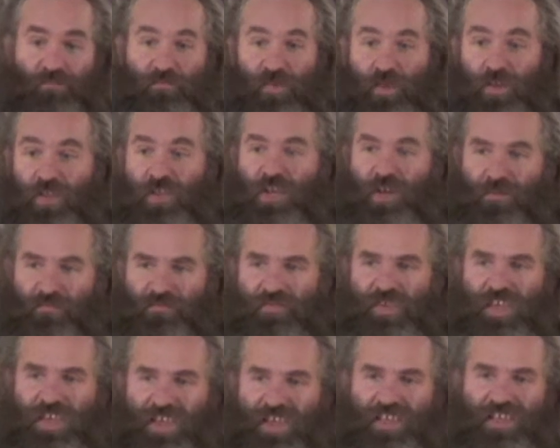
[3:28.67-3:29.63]

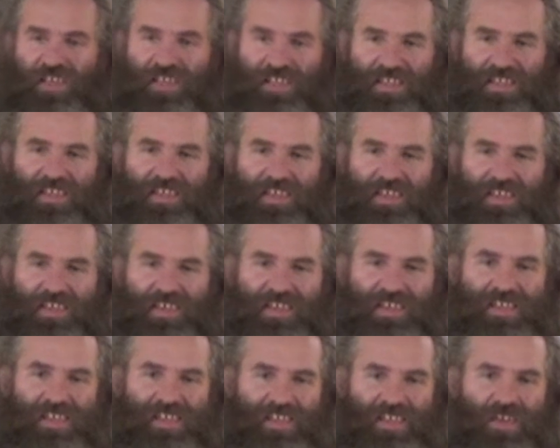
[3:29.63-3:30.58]
Philadelphia,
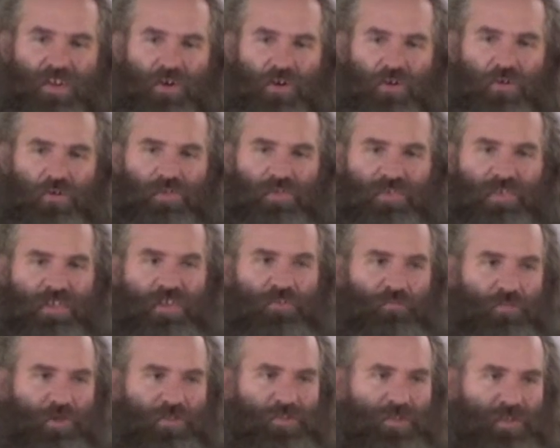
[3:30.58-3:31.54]
you know, the city
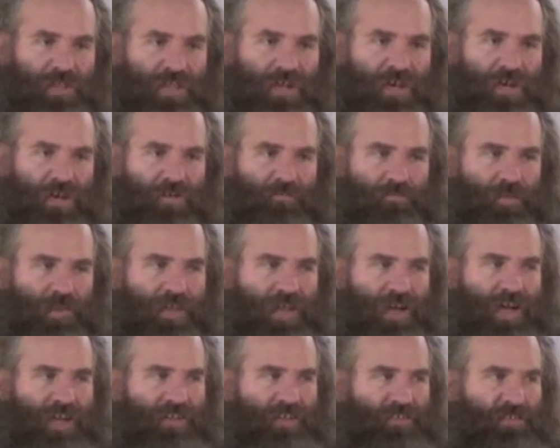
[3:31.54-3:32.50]
of brotherly love, but
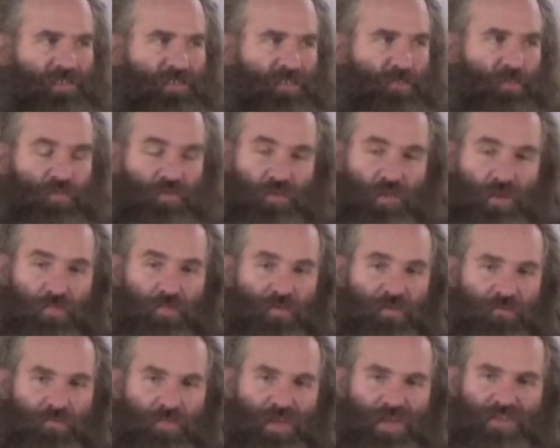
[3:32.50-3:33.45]
not necessarily the most
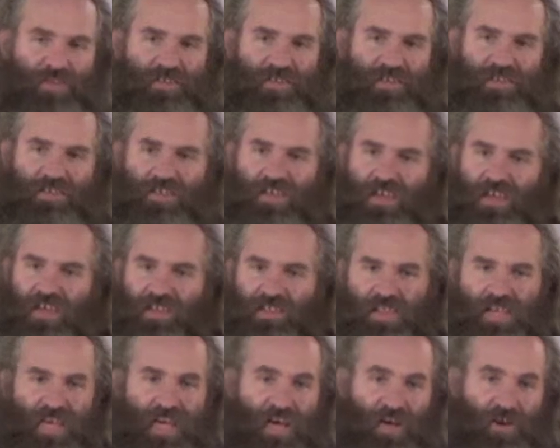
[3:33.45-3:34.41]
liberal places.
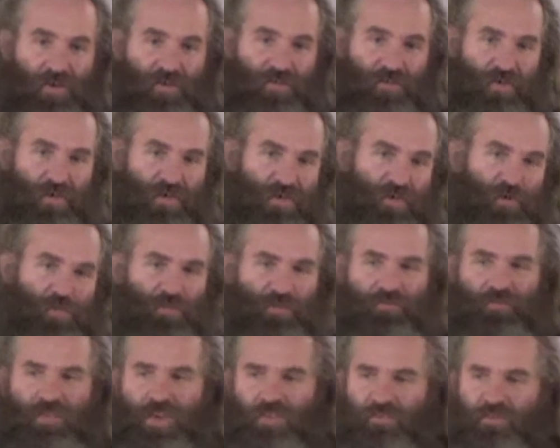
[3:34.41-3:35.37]
They house all their
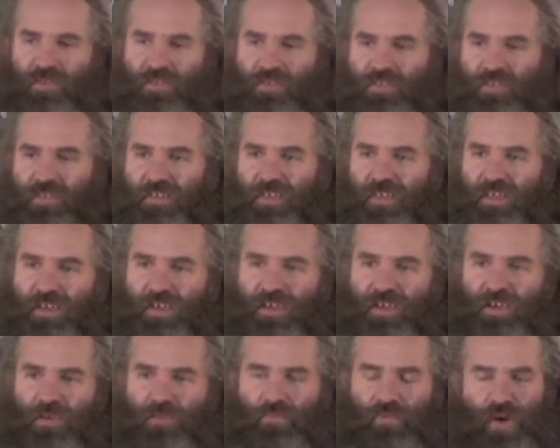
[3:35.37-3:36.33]
homeless veterans.
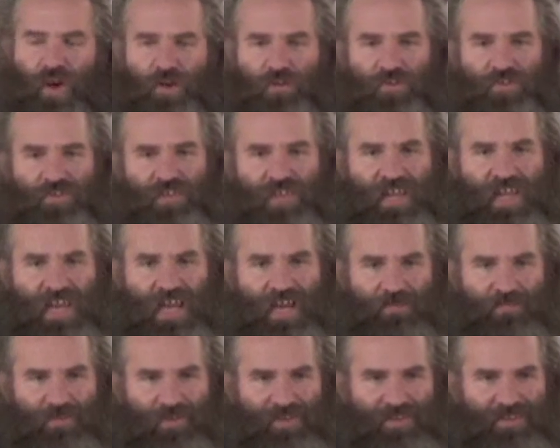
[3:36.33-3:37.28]
Progress can
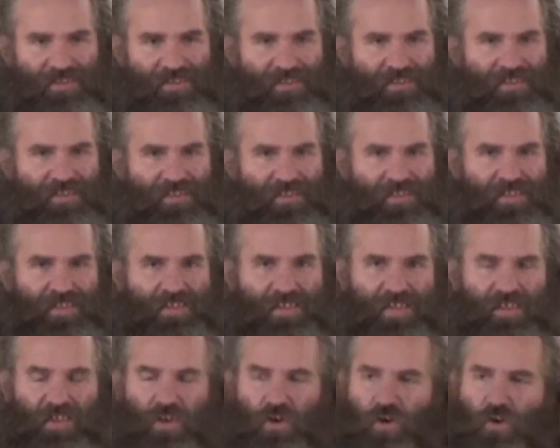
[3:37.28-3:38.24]
happen,
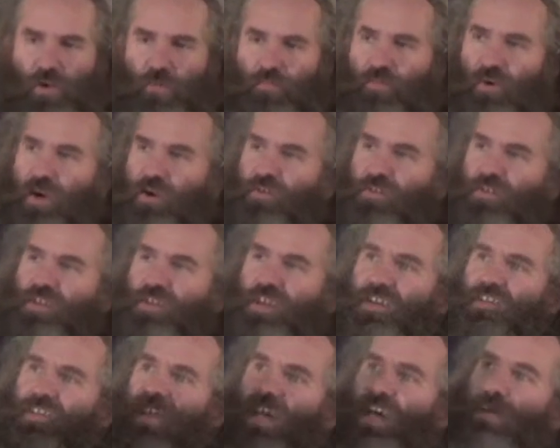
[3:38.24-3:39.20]
you know, and progress
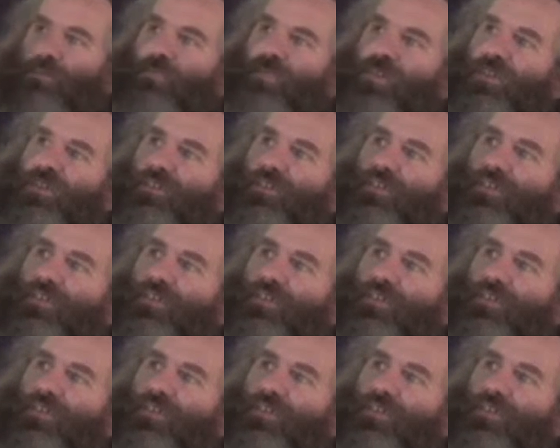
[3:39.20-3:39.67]
does happen.